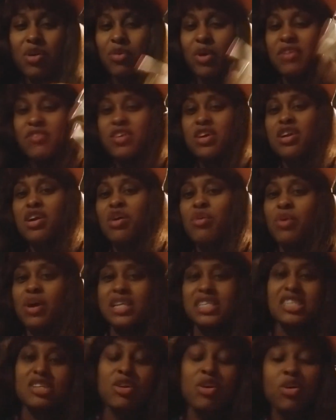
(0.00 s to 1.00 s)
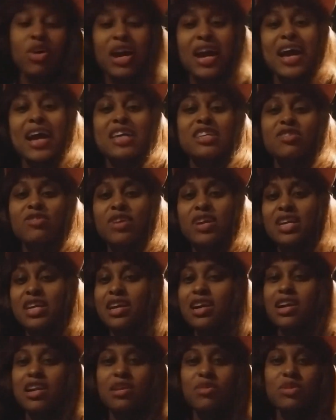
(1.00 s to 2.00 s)
if you don't want your no guys around your
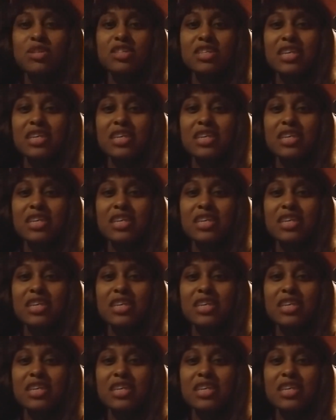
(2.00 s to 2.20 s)
girl then what